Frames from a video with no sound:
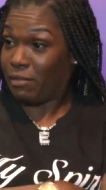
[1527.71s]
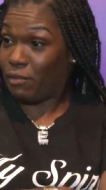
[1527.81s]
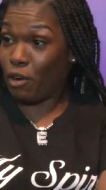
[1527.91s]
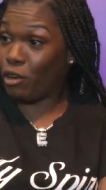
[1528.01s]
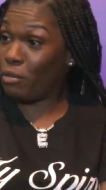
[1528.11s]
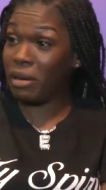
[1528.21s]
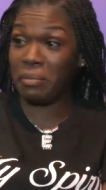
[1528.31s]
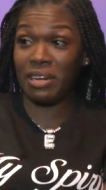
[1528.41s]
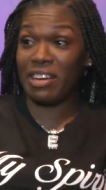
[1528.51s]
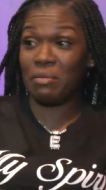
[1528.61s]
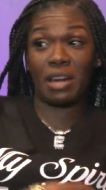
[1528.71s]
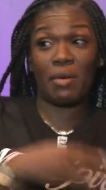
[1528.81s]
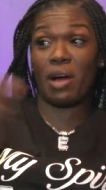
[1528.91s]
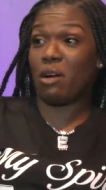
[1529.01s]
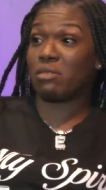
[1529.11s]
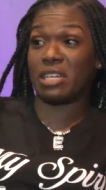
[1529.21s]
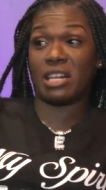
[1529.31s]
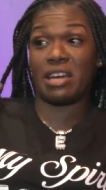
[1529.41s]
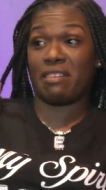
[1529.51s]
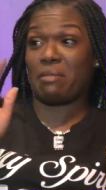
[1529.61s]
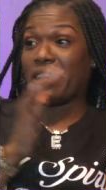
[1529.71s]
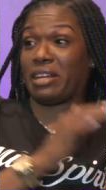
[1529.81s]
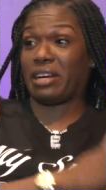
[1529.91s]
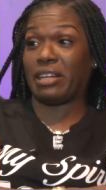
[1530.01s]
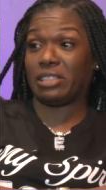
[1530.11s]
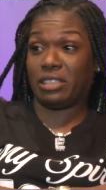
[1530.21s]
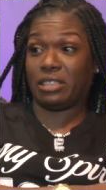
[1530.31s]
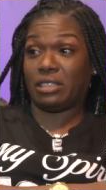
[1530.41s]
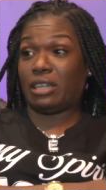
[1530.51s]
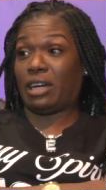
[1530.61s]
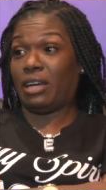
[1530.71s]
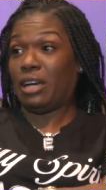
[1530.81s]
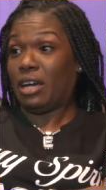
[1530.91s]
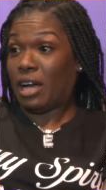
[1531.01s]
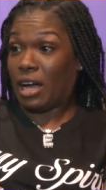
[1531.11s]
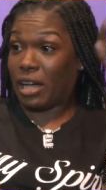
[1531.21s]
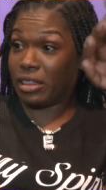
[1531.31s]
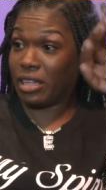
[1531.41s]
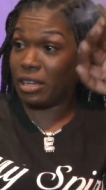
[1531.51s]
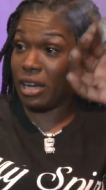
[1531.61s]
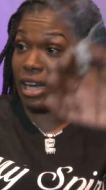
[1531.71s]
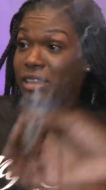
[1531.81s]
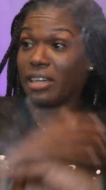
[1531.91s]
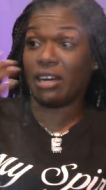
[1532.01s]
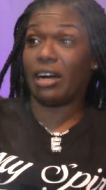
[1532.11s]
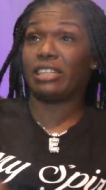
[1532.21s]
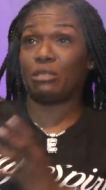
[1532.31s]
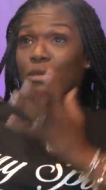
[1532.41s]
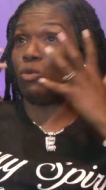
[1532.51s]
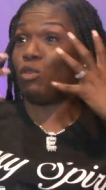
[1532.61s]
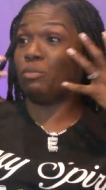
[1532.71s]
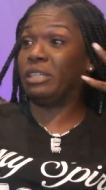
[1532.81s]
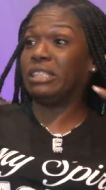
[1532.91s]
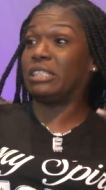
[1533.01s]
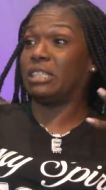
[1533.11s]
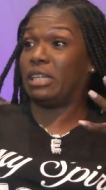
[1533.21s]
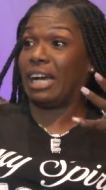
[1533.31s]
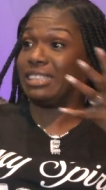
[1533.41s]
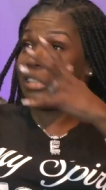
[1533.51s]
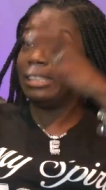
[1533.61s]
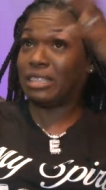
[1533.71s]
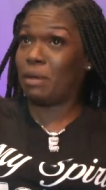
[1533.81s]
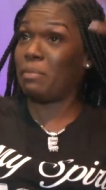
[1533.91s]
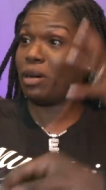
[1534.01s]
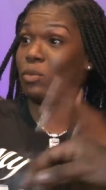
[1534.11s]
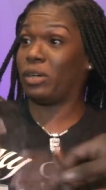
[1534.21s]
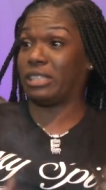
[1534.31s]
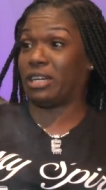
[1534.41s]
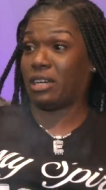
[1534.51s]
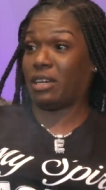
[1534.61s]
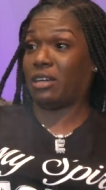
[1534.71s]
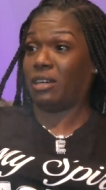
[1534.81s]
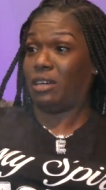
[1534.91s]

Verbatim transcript: Folk don't be believing me. That's why I don't tell everybody kind of shit. This, this I, I think I think God just be wanting me to see. I seen something else one time.